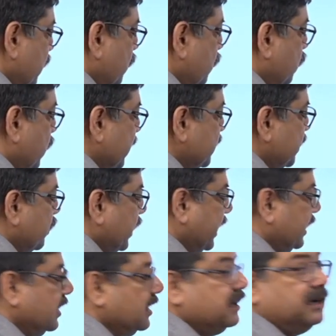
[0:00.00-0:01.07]
108.
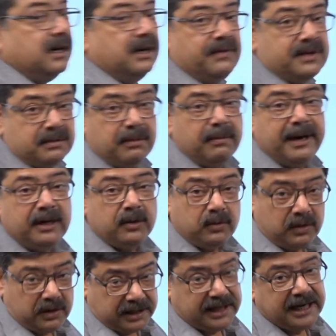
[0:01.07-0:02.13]
Divisible by 2?
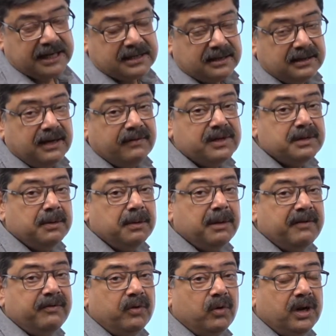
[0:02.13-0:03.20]
Yes. Divisible by
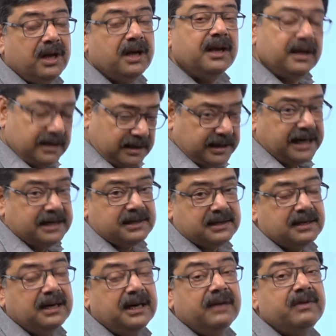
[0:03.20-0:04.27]
4? Yes.
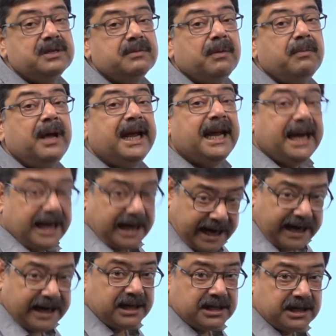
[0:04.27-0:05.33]
Divisible by
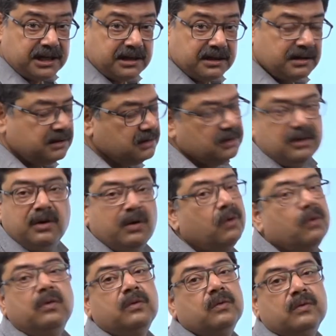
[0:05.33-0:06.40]
8? No.
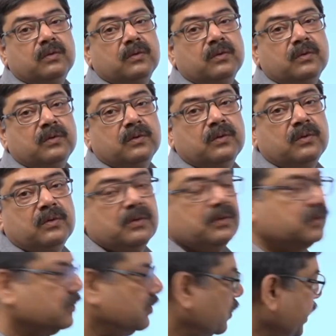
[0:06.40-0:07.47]

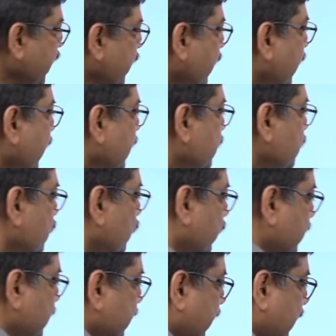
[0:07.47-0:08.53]
Okay. So
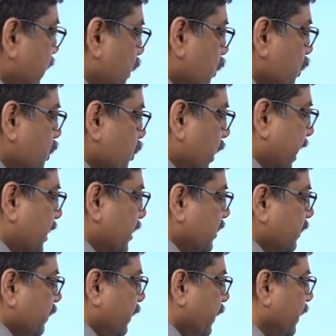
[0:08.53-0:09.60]
once again 2 square.
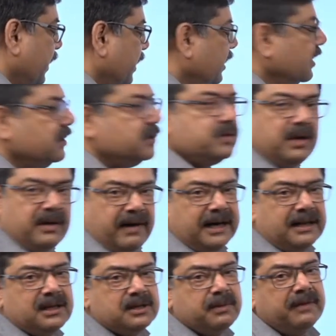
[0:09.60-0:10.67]
So divide
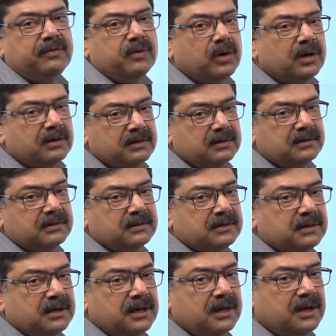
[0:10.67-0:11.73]
this by 4.
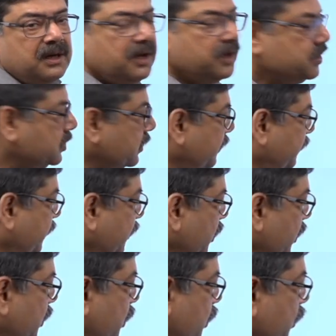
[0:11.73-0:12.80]
So
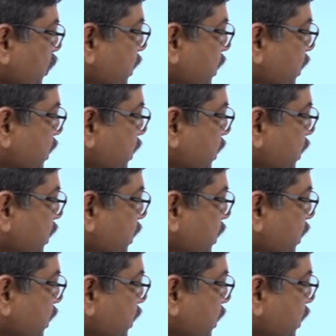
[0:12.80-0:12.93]
4 2's